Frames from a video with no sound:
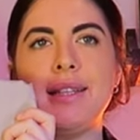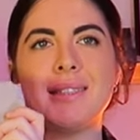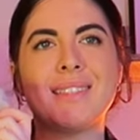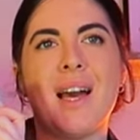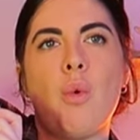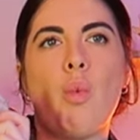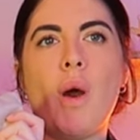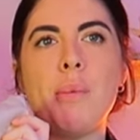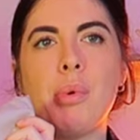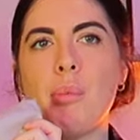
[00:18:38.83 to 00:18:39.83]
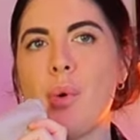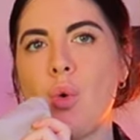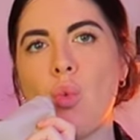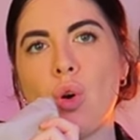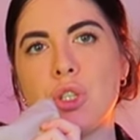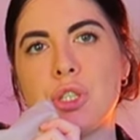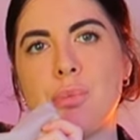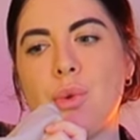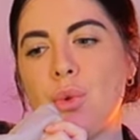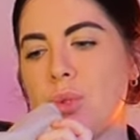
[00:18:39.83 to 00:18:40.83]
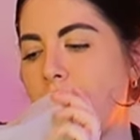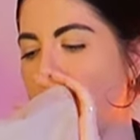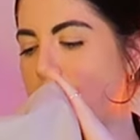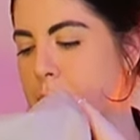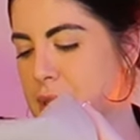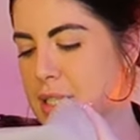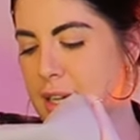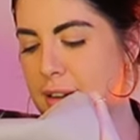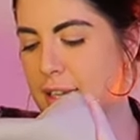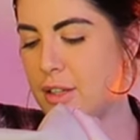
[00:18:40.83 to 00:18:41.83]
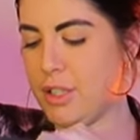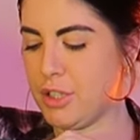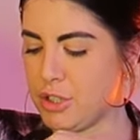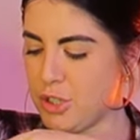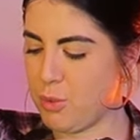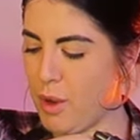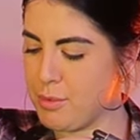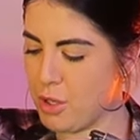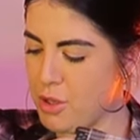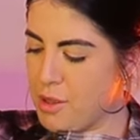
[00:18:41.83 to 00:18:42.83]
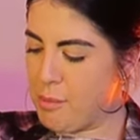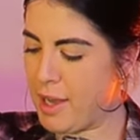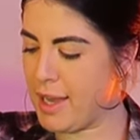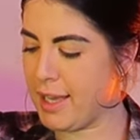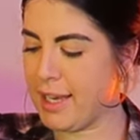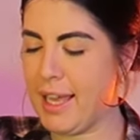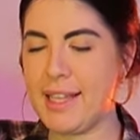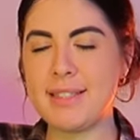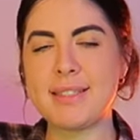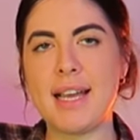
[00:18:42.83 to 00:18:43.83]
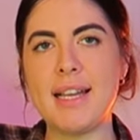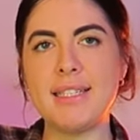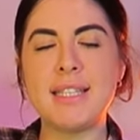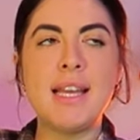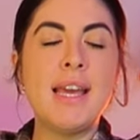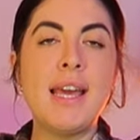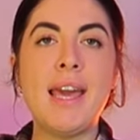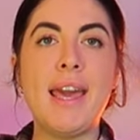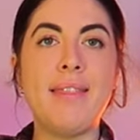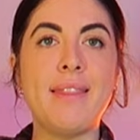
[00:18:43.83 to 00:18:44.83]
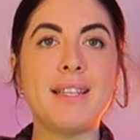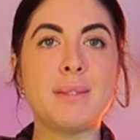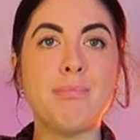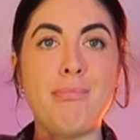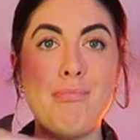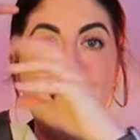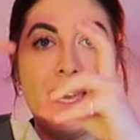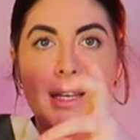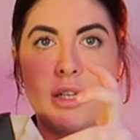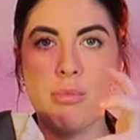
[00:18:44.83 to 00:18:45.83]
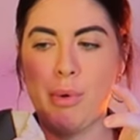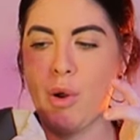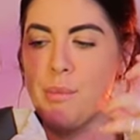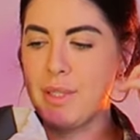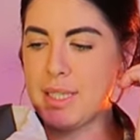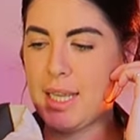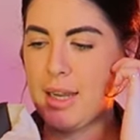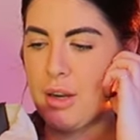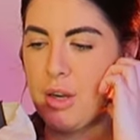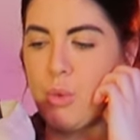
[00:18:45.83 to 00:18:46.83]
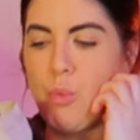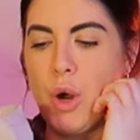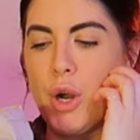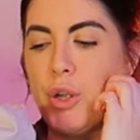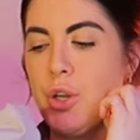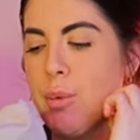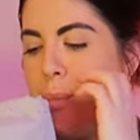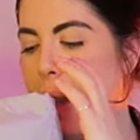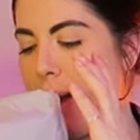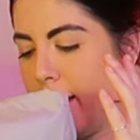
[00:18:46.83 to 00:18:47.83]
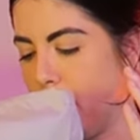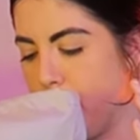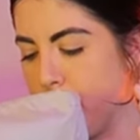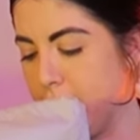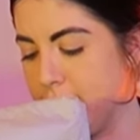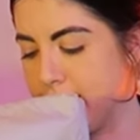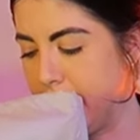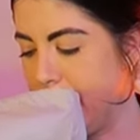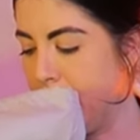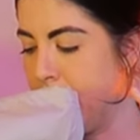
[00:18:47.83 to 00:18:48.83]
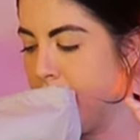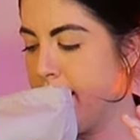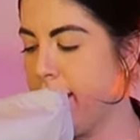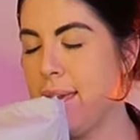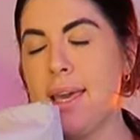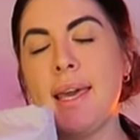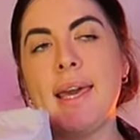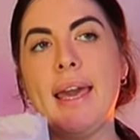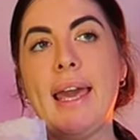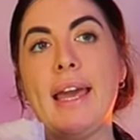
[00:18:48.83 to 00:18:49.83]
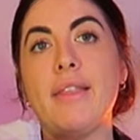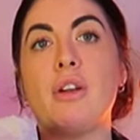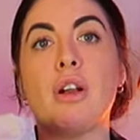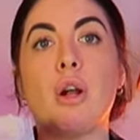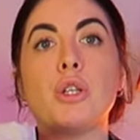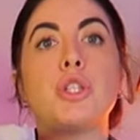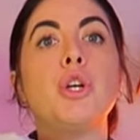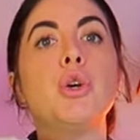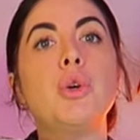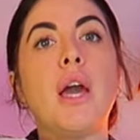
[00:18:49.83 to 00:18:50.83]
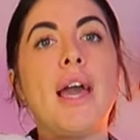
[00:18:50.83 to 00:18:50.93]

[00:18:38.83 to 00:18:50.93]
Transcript: is that wipeable, washable kind of material. You can just wipe down the bag and inside in this main compartment here where you can pack it up nicely there are two